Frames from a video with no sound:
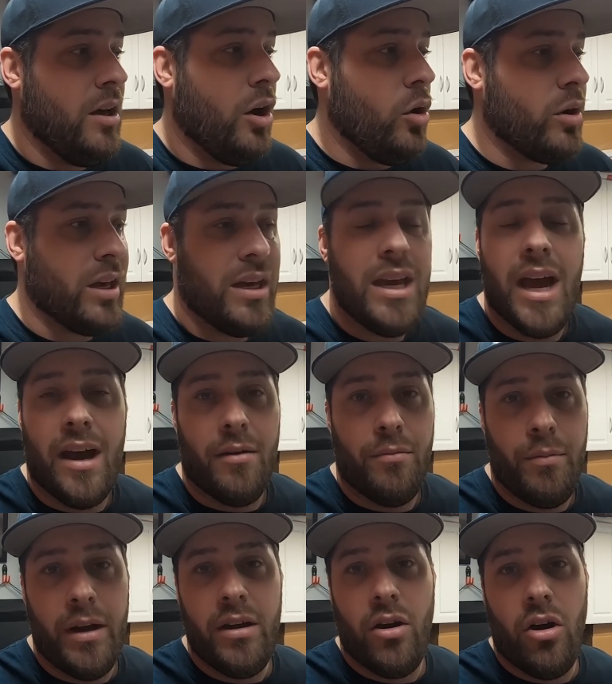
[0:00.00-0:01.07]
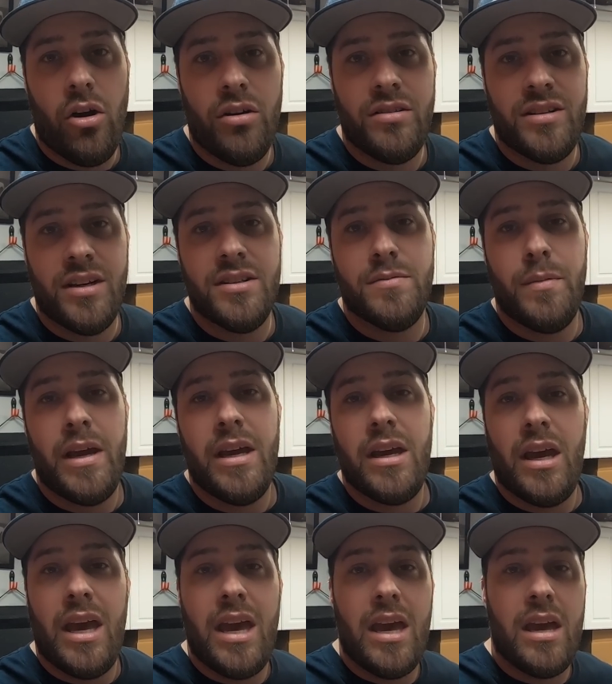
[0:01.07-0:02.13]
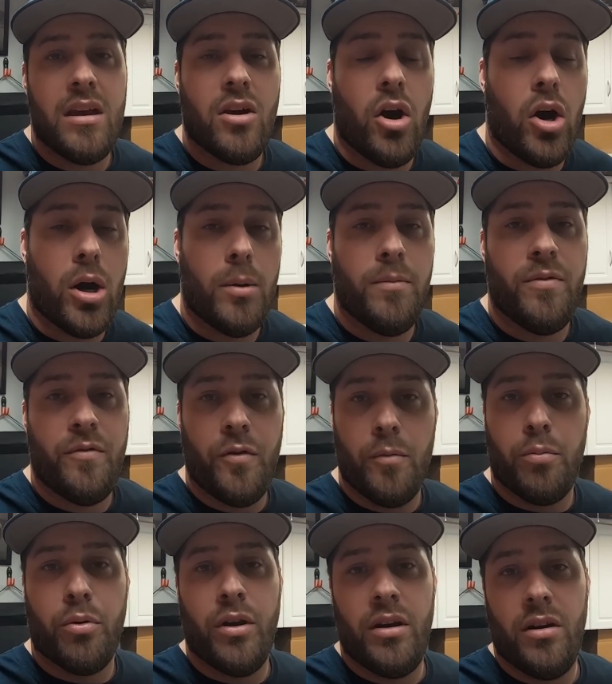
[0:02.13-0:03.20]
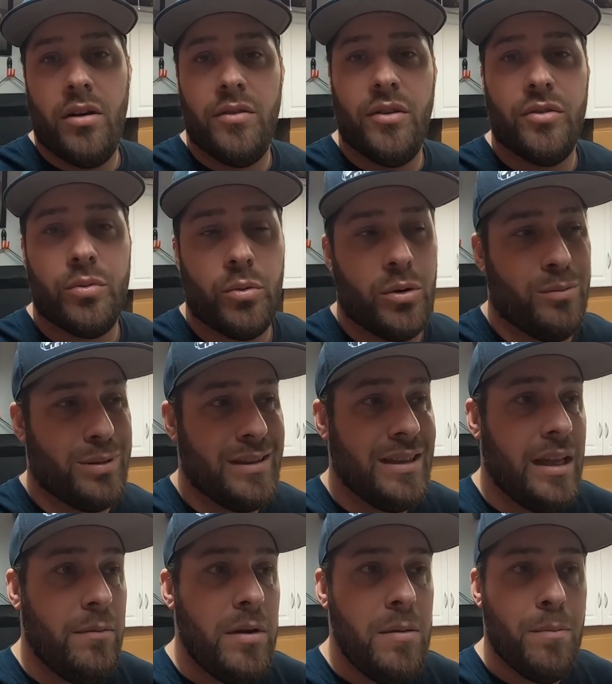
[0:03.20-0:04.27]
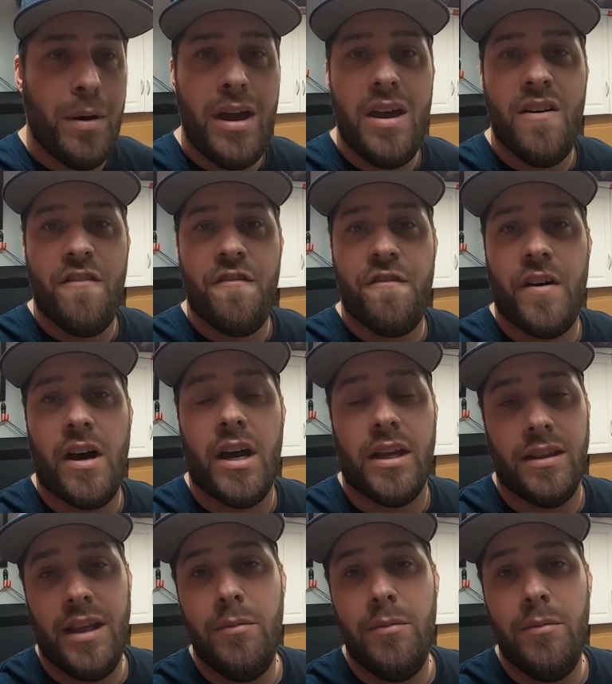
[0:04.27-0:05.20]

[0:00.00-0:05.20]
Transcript: okay, yeah, my car does make a CARB footprint on this world, but let me pay a fine.